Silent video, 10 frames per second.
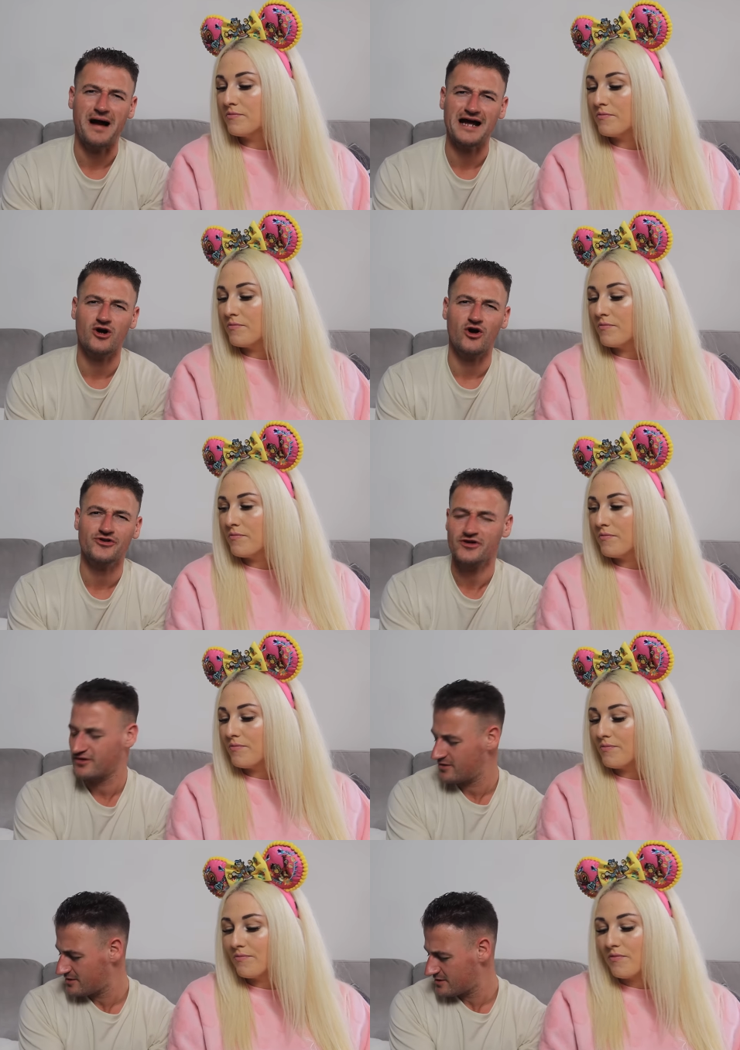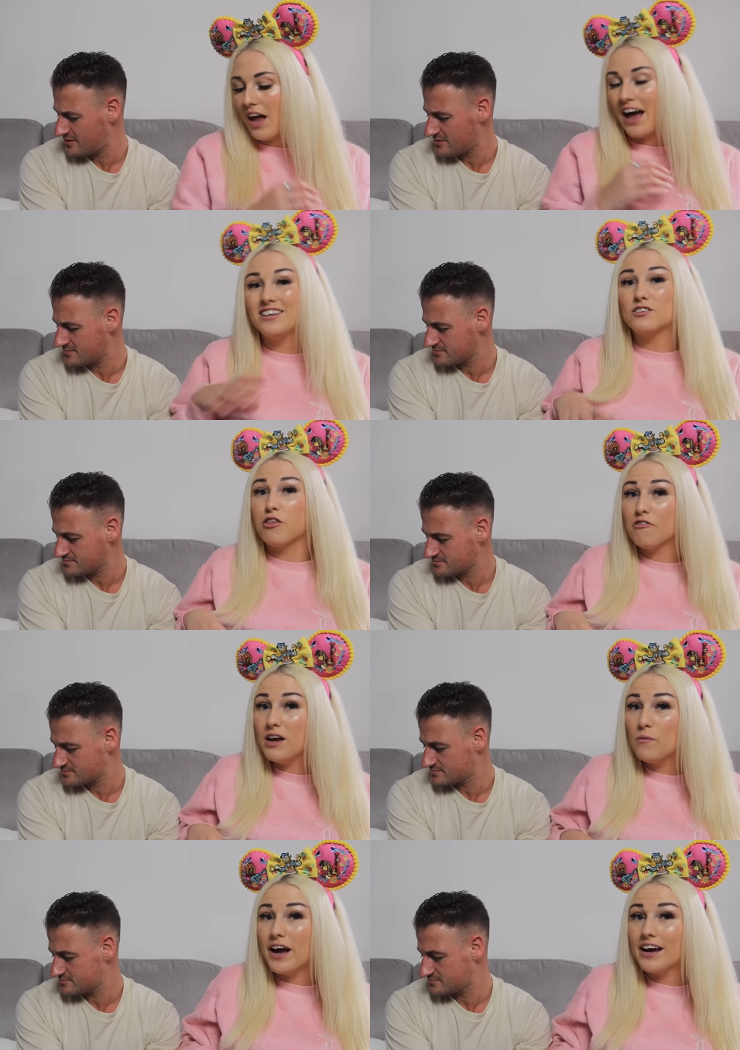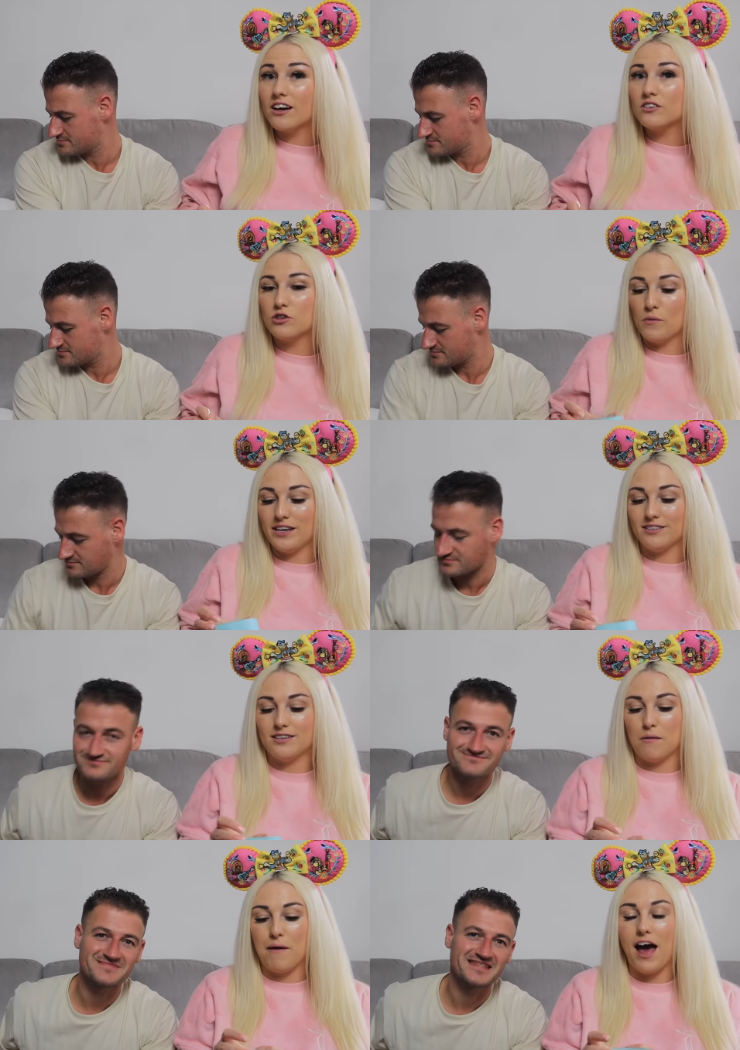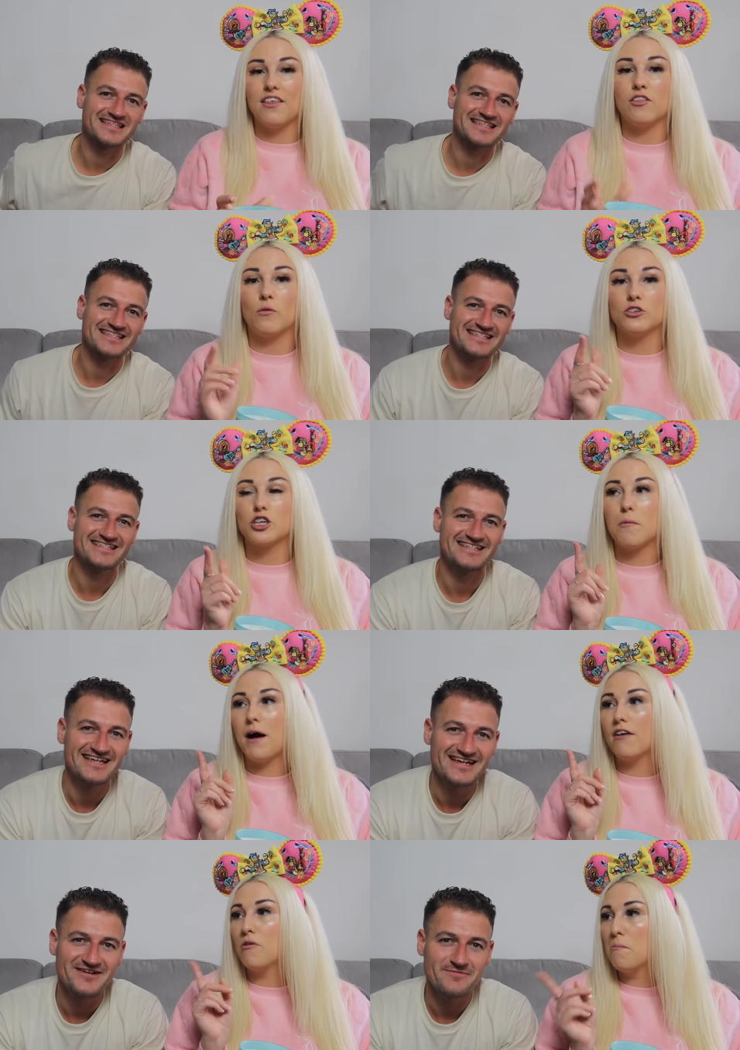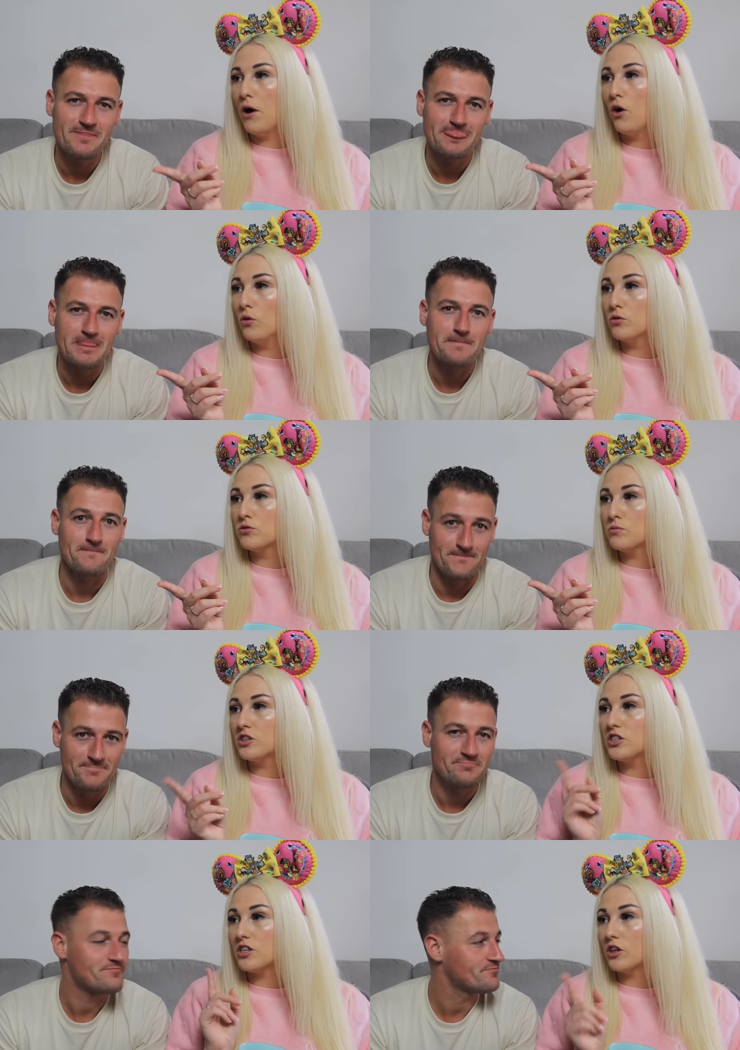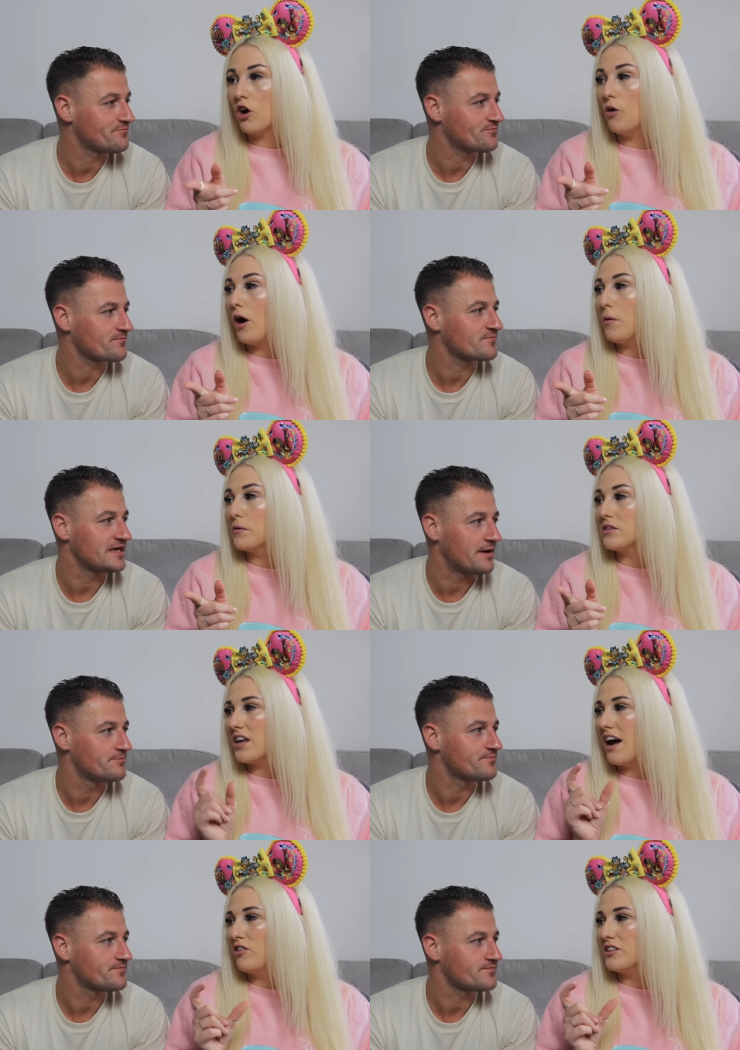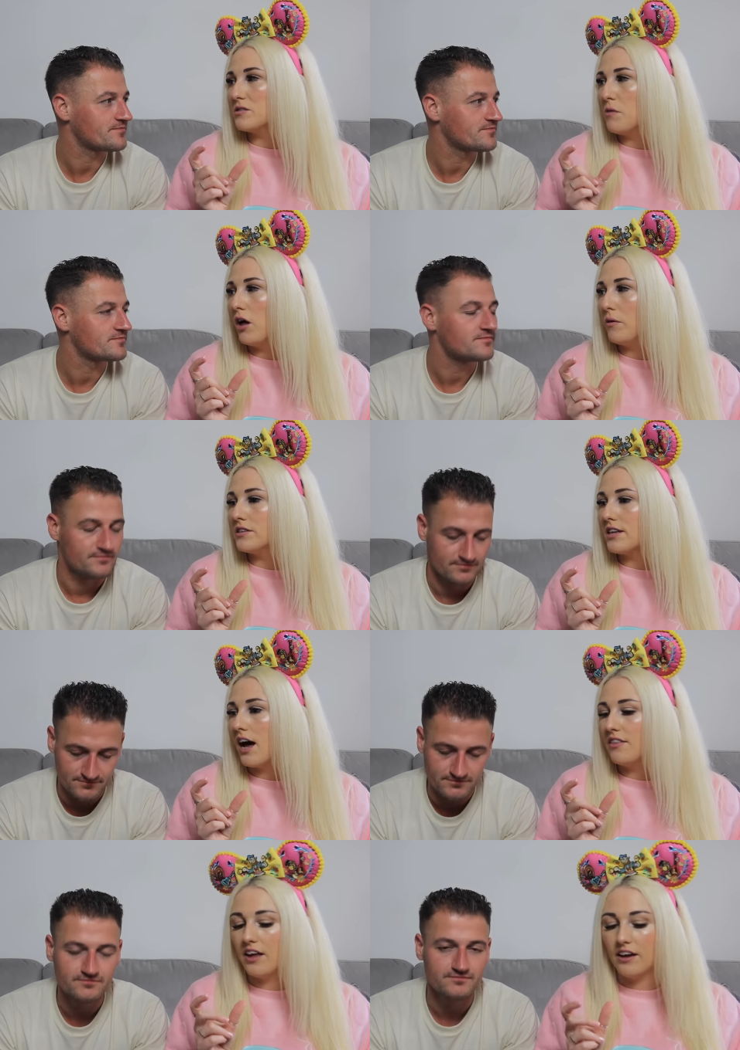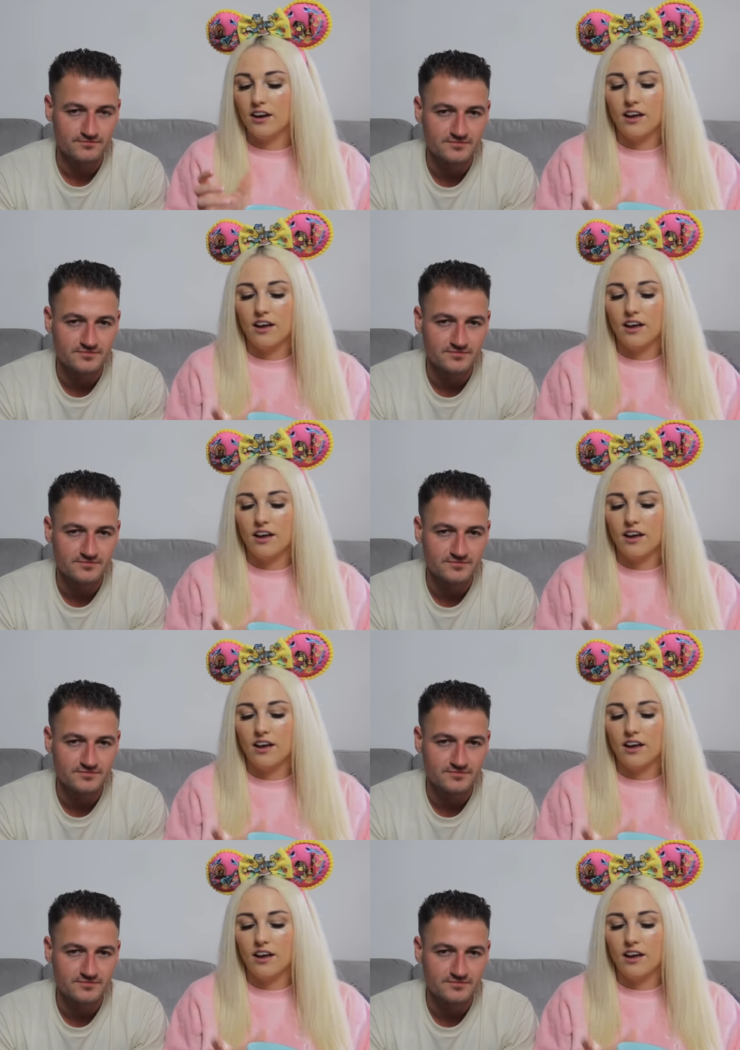Speaker 1: My God. And it's a three wick, so it's better than the ones you can buy from Bowls, mm -hmm. which is in the co-op, because yeah. they're only small ones, mm -hmm. aren't they?